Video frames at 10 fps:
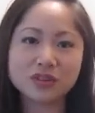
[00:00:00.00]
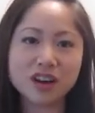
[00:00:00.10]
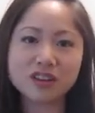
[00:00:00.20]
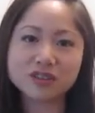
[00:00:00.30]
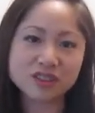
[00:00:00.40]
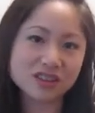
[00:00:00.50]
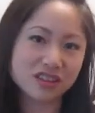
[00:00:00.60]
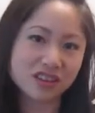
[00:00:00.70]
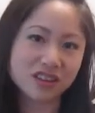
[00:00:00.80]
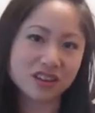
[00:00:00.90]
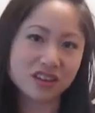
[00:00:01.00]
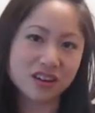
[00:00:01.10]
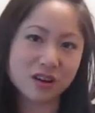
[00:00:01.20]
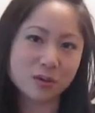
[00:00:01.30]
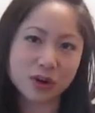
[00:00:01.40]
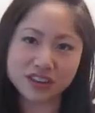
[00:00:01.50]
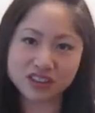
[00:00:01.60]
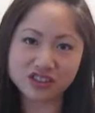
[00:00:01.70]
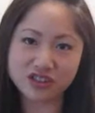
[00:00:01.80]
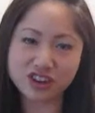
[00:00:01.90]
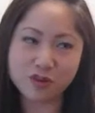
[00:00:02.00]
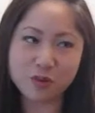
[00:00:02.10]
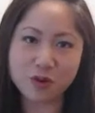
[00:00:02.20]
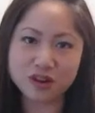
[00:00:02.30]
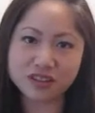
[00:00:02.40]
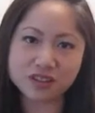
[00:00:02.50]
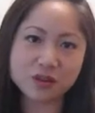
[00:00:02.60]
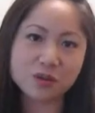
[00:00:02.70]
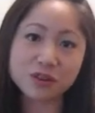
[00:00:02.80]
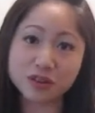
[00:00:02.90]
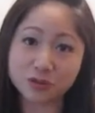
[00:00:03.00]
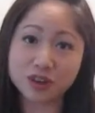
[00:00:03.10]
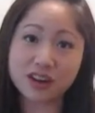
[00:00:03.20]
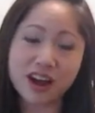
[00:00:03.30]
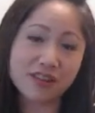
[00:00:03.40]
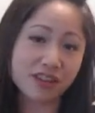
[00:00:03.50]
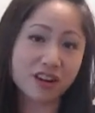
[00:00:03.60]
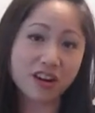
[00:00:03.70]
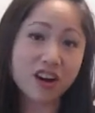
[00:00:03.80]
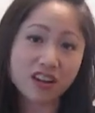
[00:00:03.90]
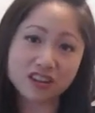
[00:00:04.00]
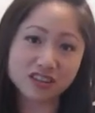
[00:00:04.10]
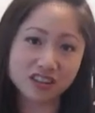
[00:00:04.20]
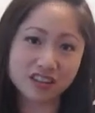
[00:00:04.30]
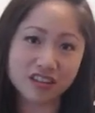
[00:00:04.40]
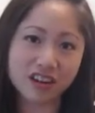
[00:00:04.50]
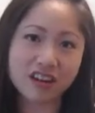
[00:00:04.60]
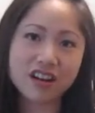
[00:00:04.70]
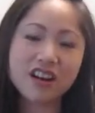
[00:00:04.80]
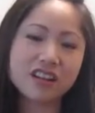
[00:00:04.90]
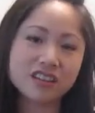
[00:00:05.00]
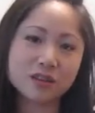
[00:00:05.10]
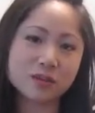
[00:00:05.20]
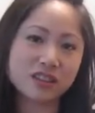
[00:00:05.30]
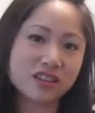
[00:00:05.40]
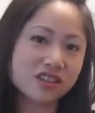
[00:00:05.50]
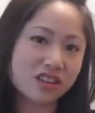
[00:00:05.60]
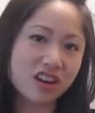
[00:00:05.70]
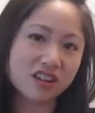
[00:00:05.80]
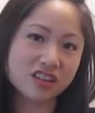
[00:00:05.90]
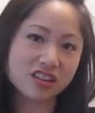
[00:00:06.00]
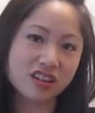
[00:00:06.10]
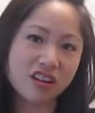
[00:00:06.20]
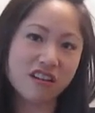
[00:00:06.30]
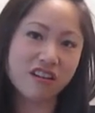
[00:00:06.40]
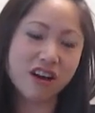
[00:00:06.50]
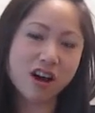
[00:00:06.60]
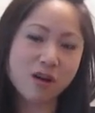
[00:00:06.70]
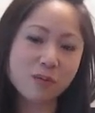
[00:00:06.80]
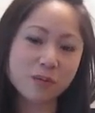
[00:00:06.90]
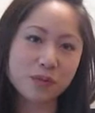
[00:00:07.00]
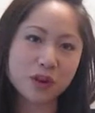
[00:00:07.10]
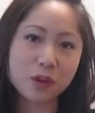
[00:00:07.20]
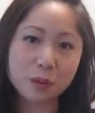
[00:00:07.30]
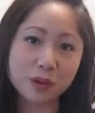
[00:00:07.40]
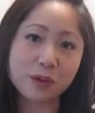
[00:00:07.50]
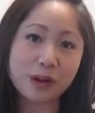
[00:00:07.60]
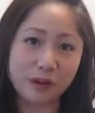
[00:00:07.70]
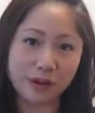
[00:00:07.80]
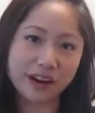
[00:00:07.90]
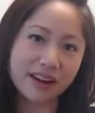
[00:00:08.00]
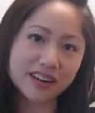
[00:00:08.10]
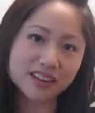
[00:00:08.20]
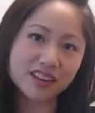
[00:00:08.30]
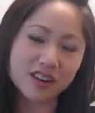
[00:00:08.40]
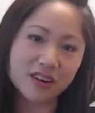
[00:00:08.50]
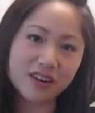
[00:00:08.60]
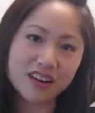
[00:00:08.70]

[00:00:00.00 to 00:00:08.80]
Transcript: Obviously branding is very important, so we're going to want to have like our colors on there. The Dumpling Station colors are blue and green. So